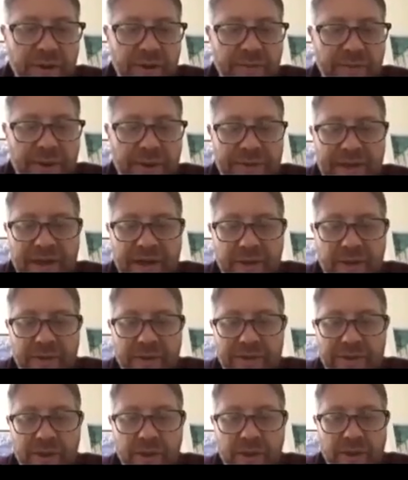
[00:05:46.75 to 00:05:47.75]
Maybe the other
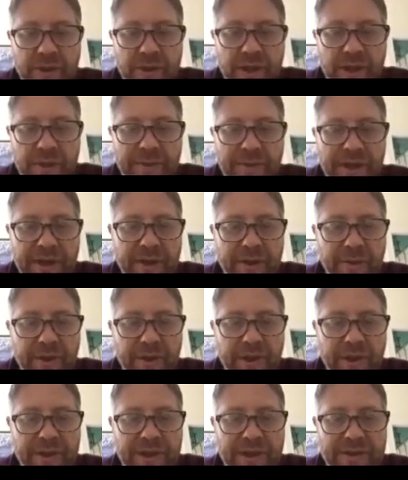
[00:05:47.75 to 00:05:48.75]
one's occluded, but it
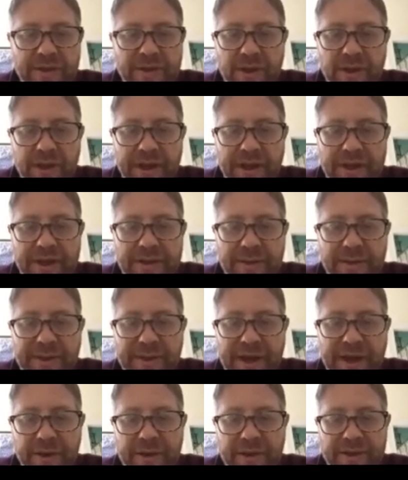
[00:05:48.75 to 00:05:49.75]
really does look like it's
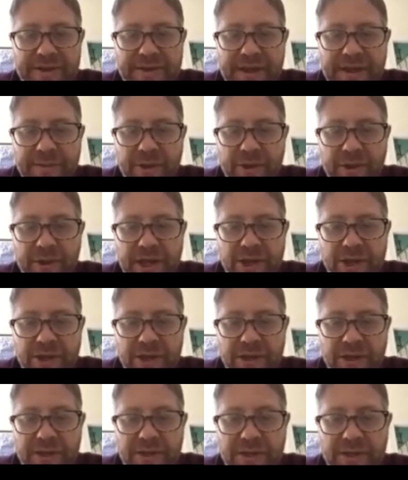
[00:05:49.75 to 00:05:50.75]
about in the same
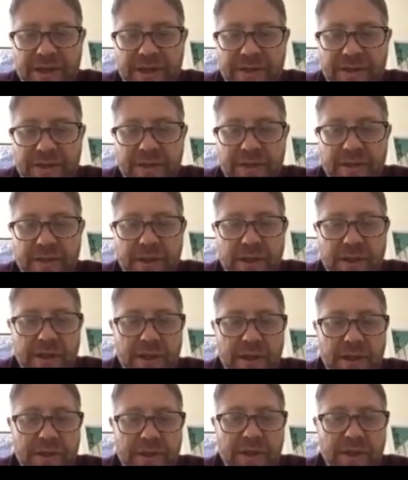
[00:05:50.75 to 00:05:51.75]
location as this.
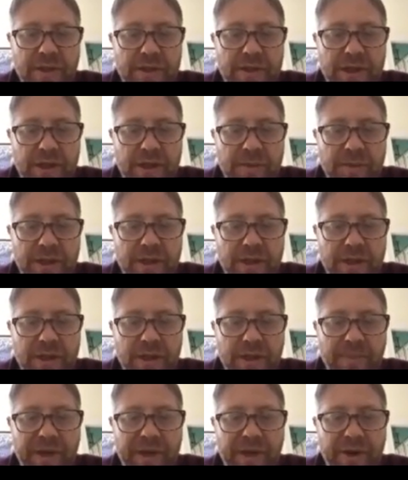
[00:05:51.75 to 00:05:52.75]
So it's going to be
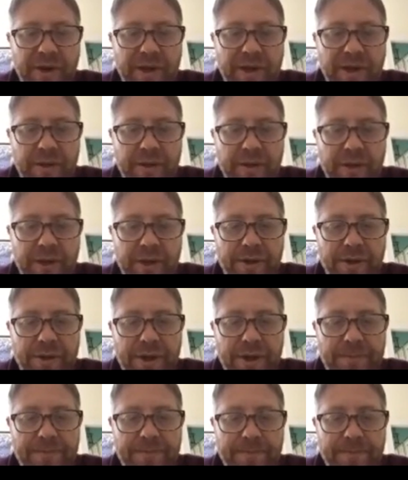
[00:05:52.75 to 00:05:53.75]
the perineal
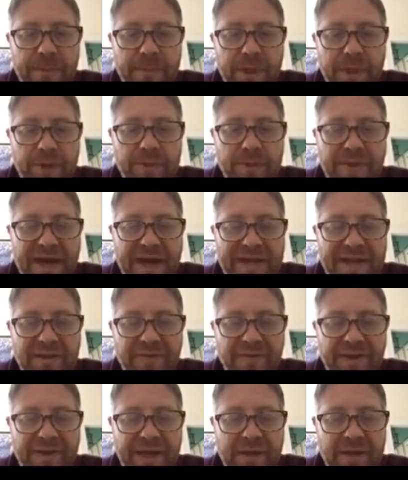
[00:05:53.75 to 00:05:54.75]
artery. There's mass
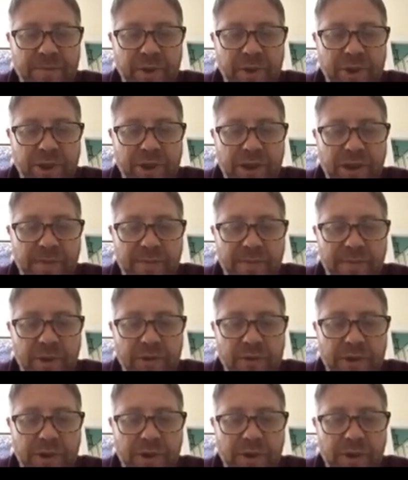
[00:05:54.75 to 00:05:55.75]
effect pushing it
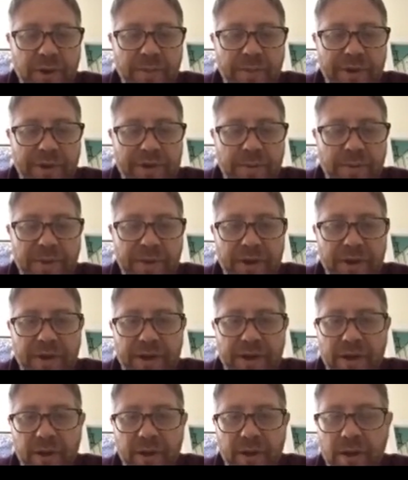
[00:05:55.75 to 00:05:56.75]
posterior, but it's a
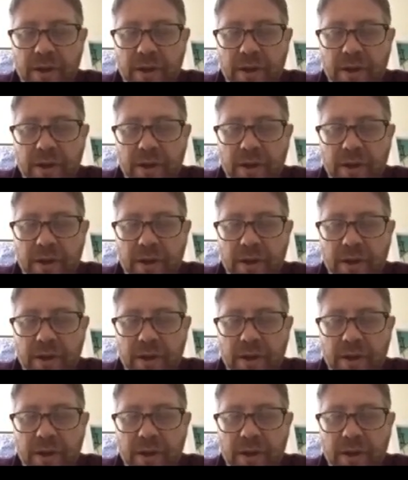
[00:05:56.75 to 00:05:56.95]
perineal.